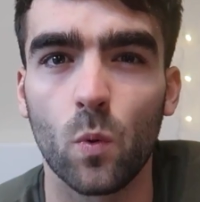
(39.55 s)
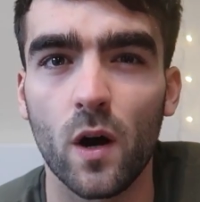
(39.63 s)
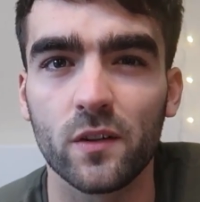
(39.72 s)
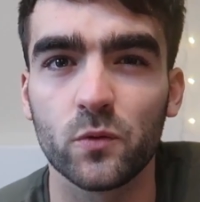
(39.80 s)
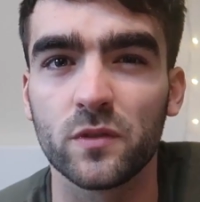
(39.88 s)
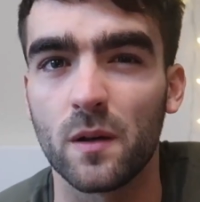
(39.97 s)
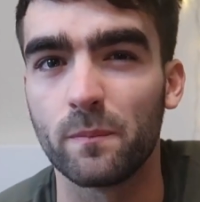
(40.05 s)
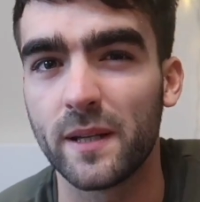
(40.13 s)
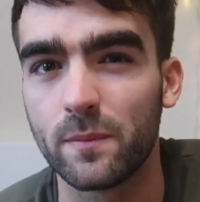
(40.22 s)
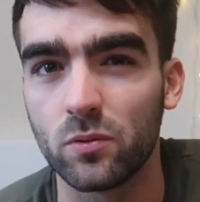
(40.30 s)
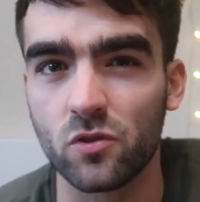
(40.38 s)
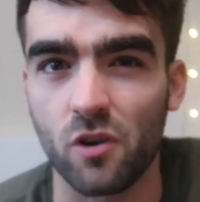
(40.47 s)
Why do some
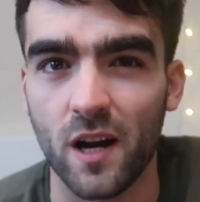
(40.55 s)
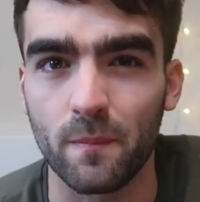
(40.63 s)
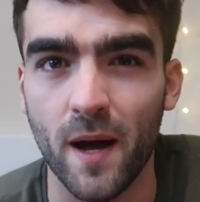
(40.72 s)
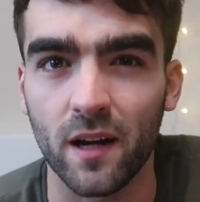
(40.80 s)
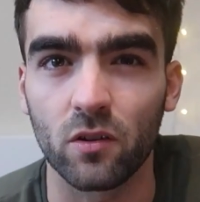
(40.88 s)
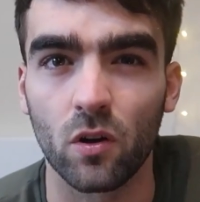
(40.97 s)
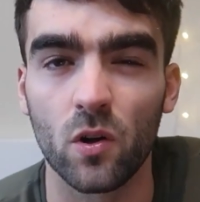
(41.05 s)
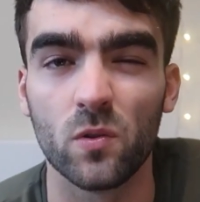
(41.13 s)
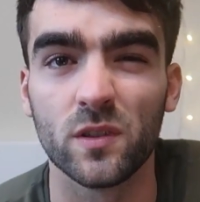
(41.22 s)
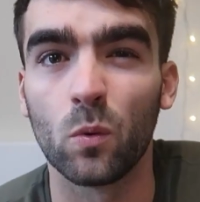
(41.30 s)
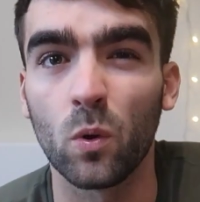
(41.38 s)
people track macros?